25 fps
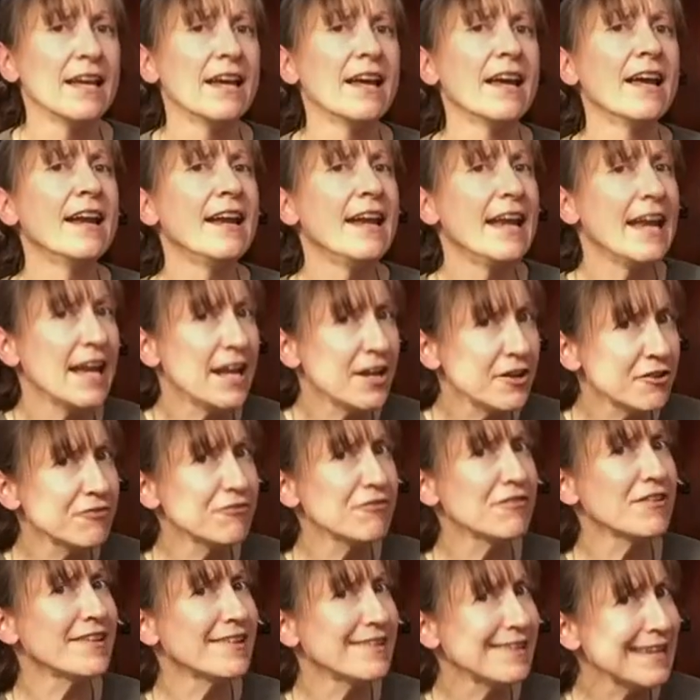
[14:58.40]
An
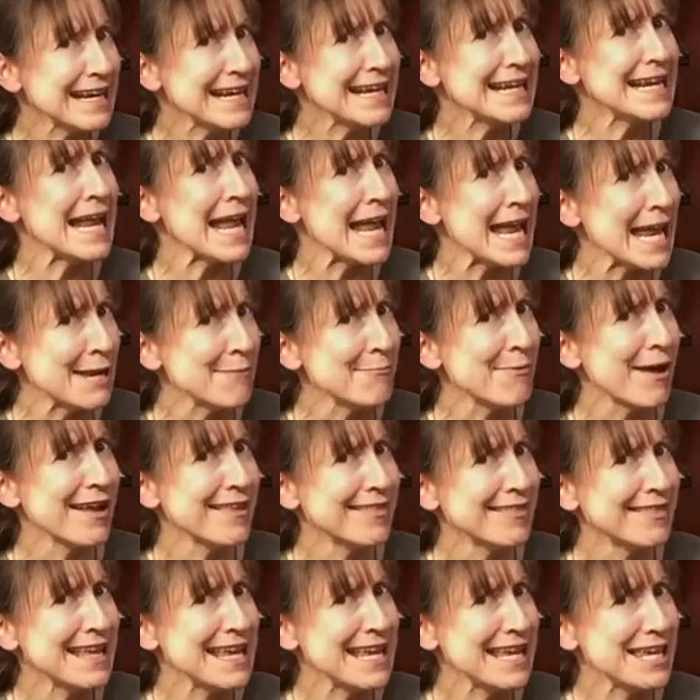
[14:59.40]
interesting name, I
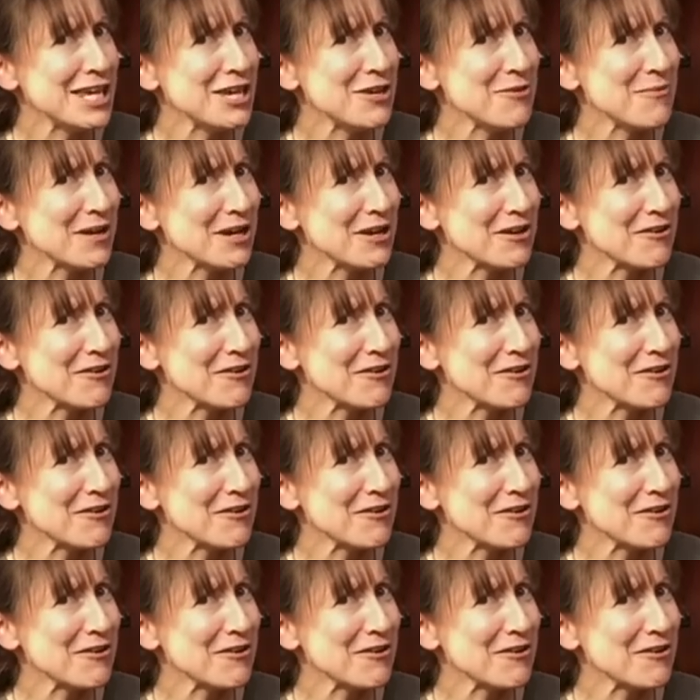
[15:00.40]
think you will